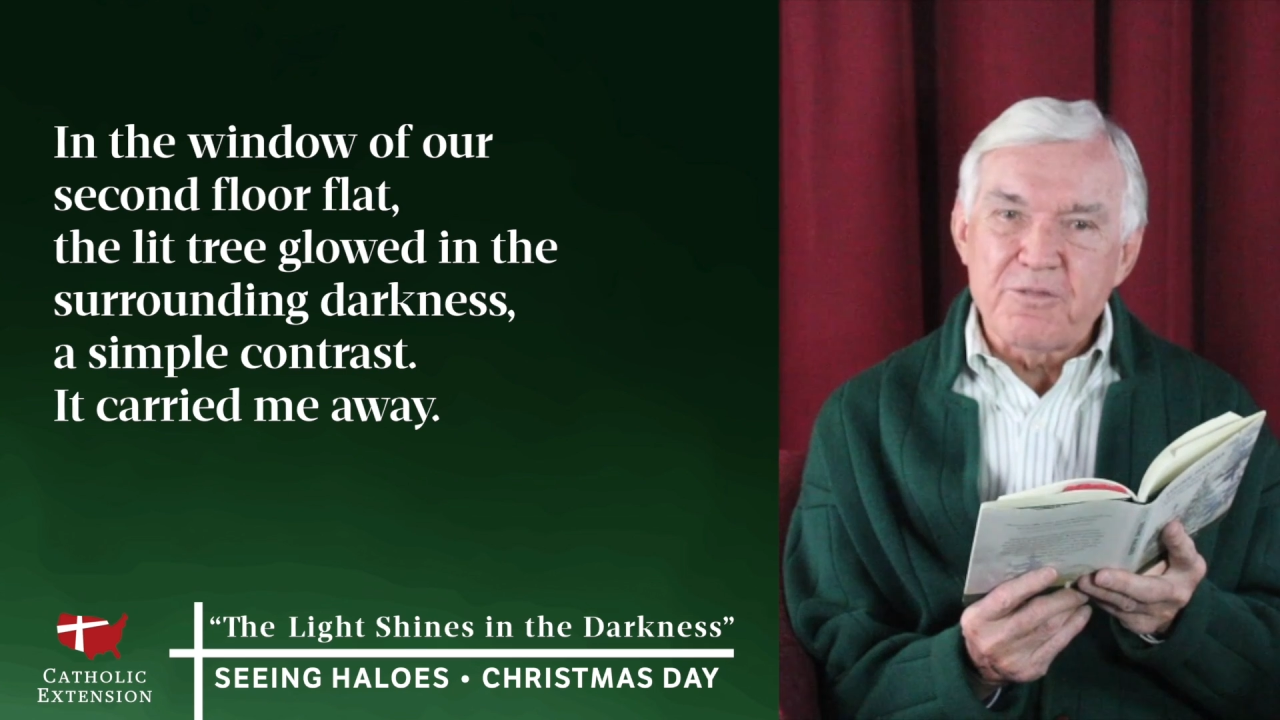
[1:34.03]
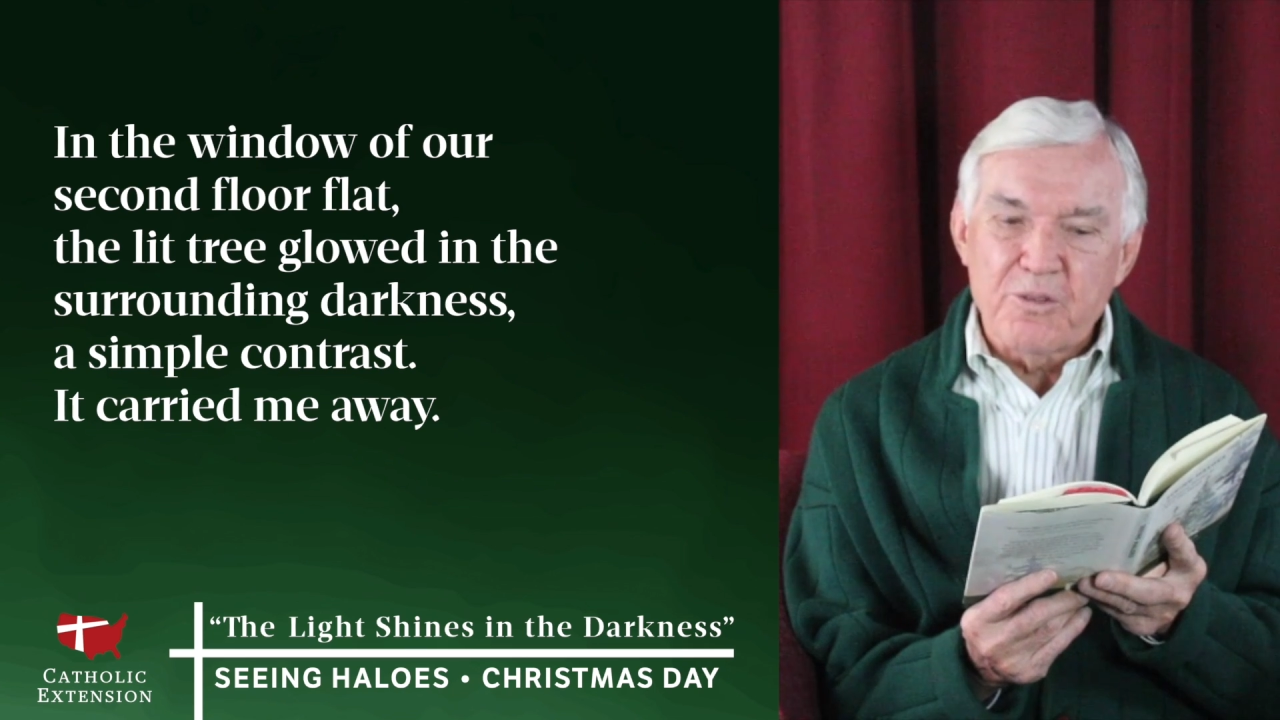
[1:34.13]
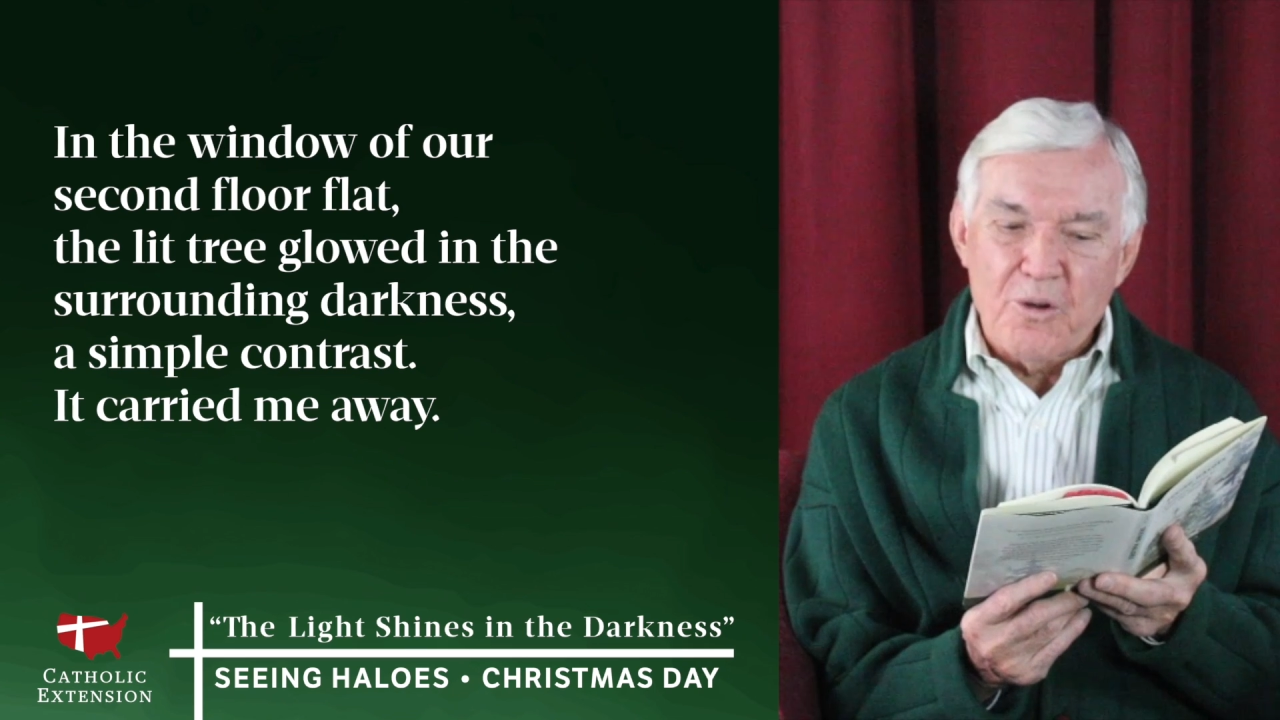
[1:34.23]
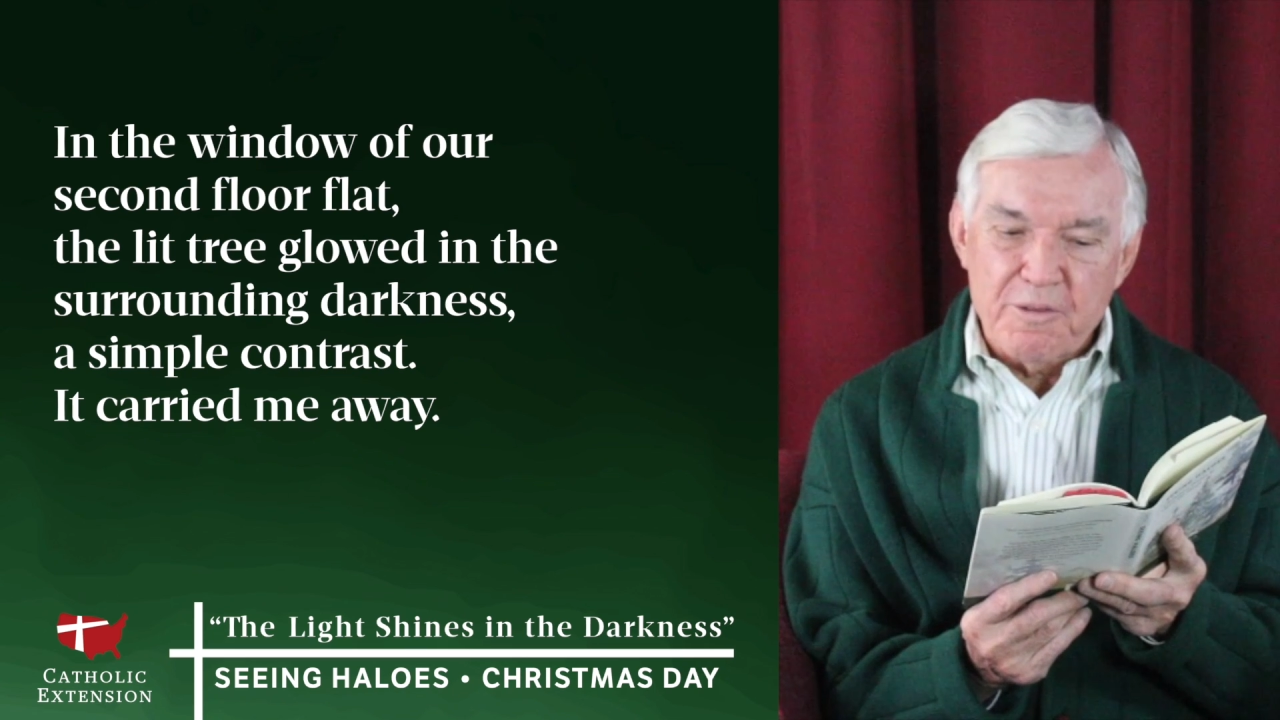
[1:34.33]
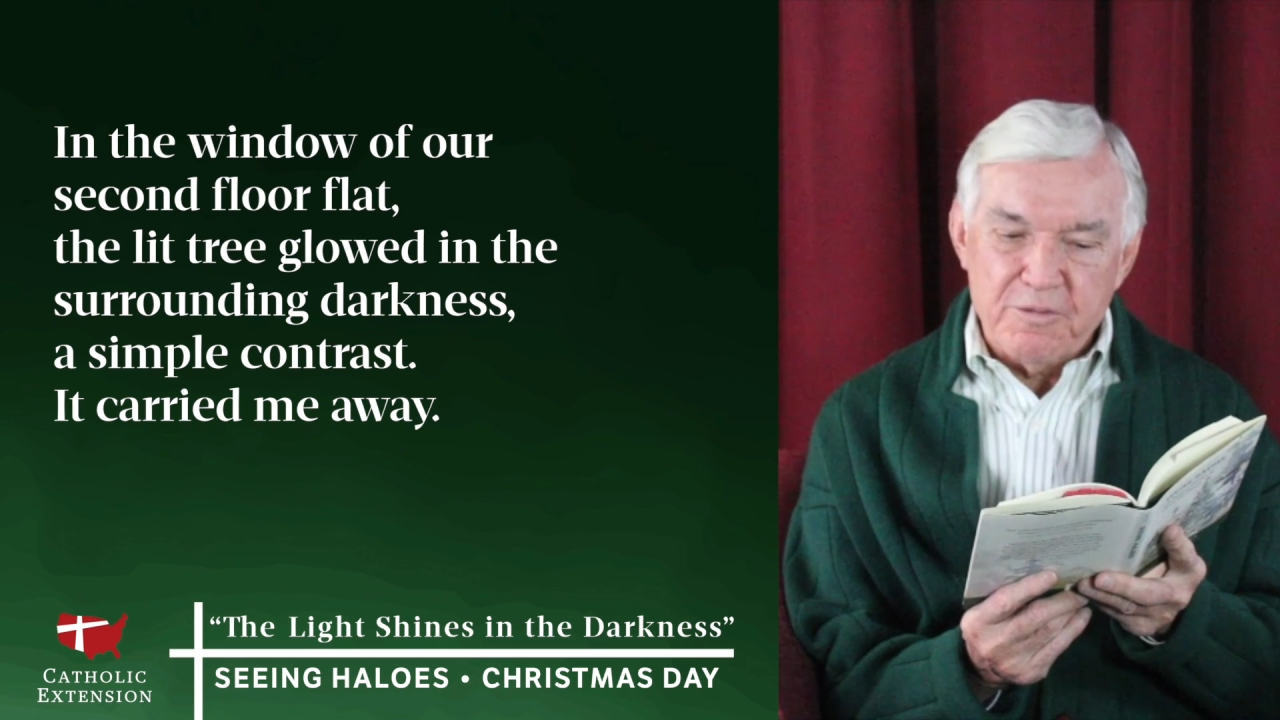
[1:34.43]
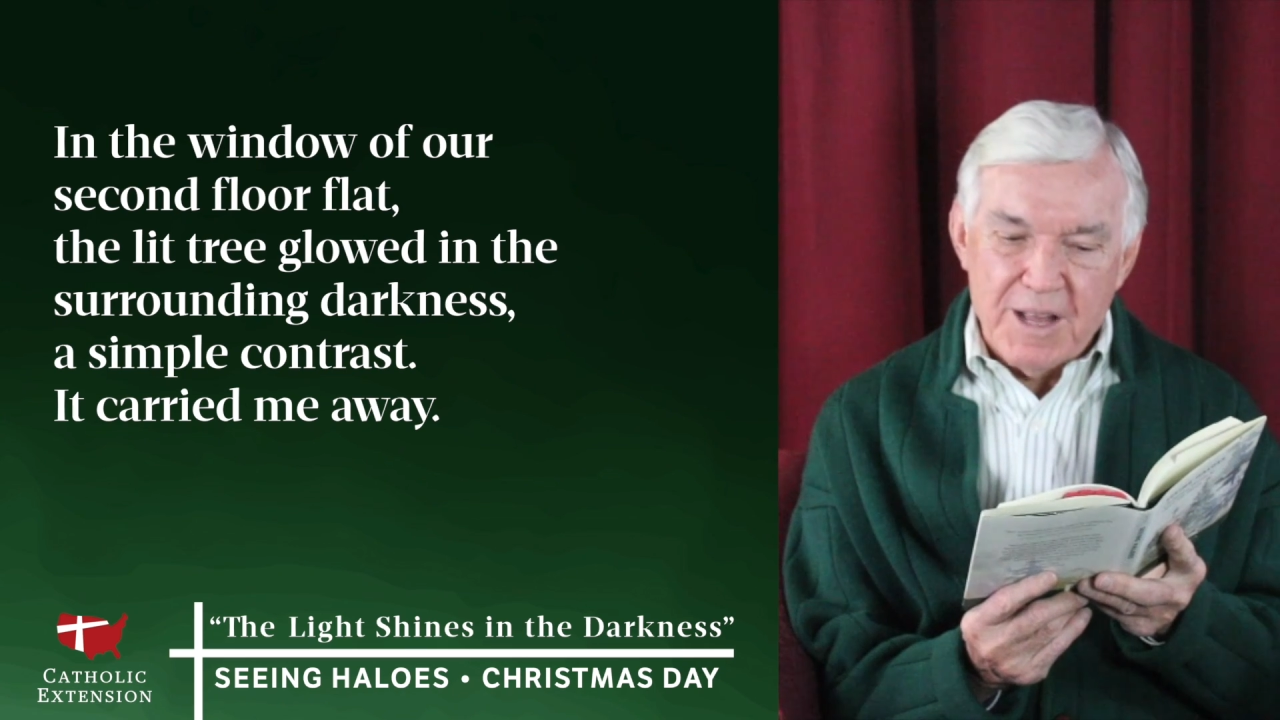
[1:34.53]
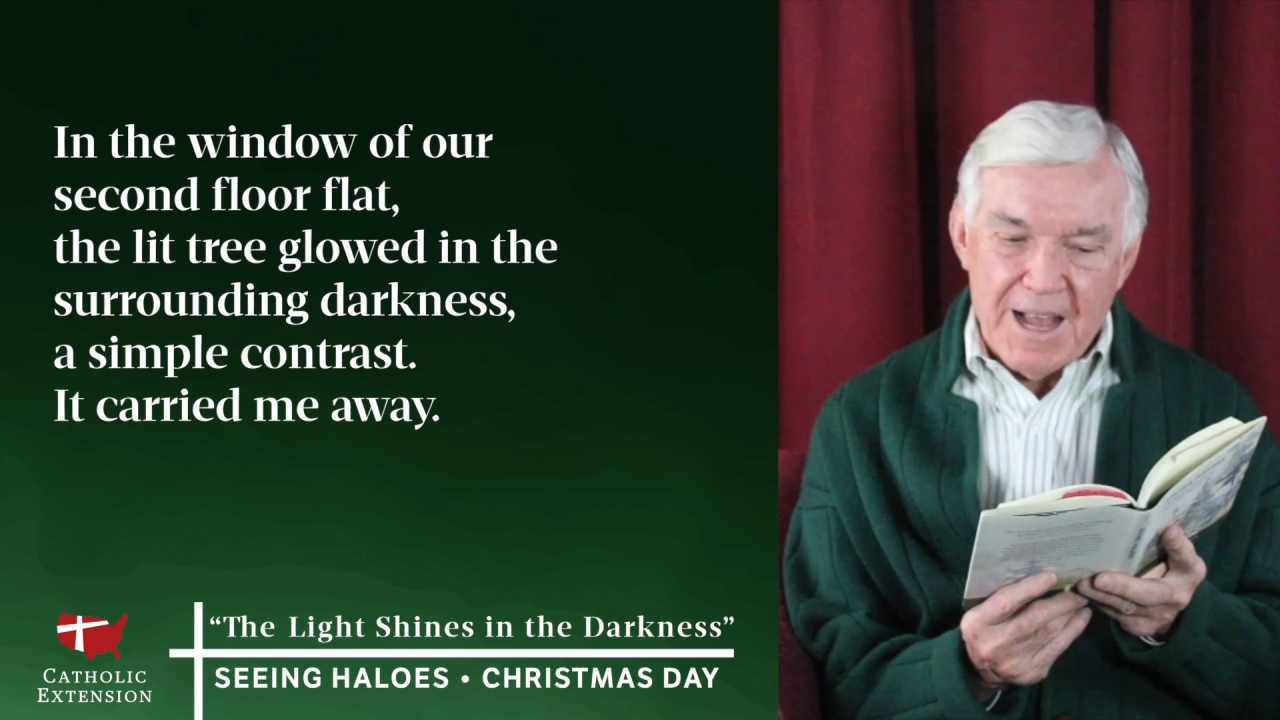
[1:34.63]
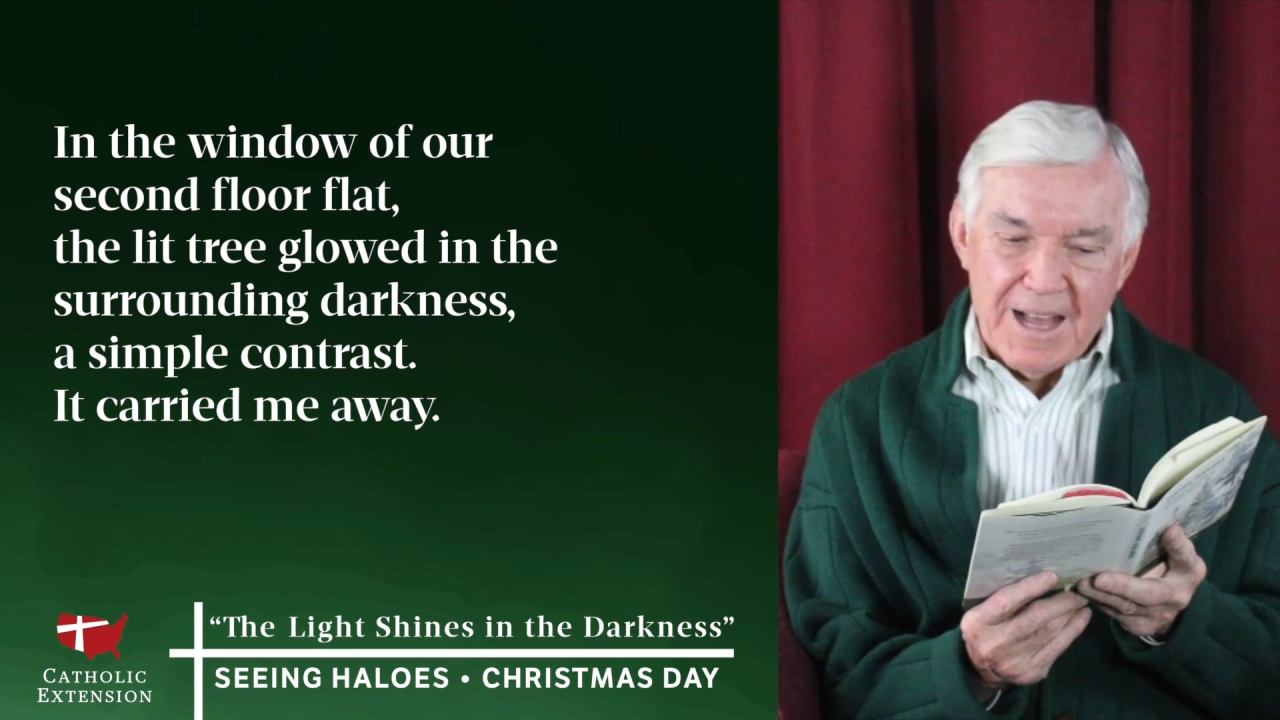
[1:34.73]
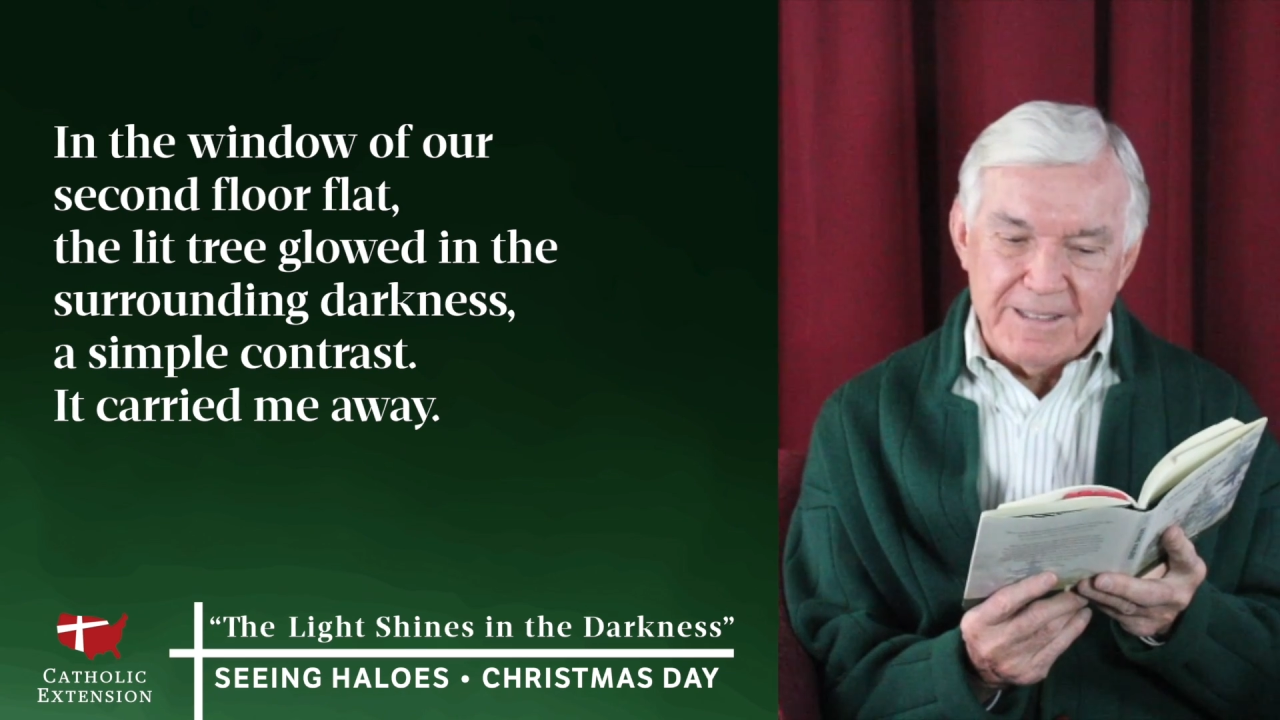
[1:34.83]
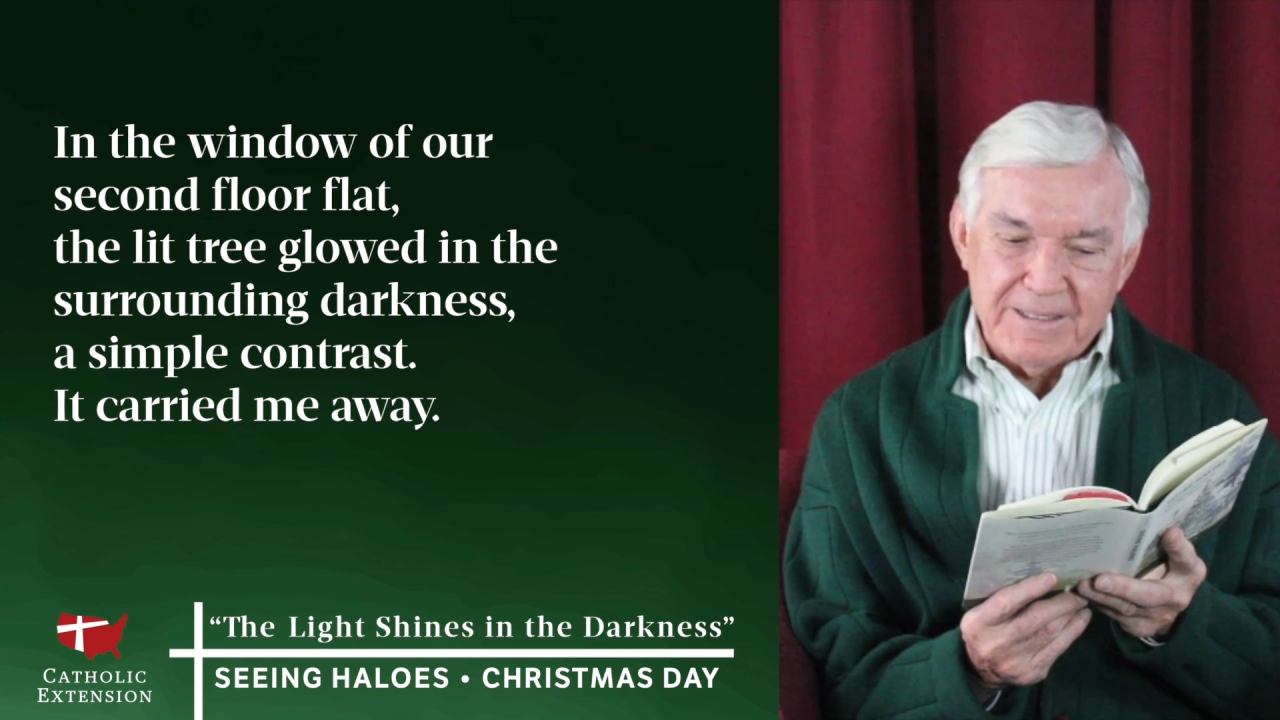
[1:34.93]
floor
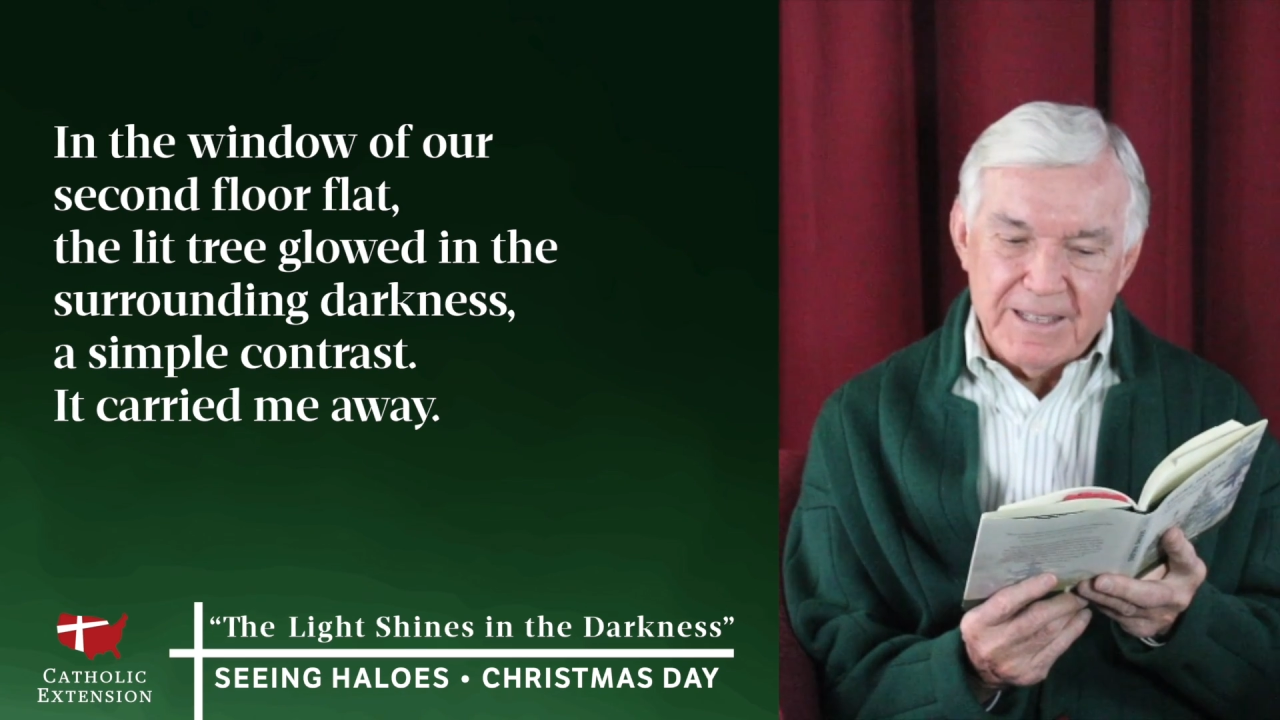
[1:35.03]
flat,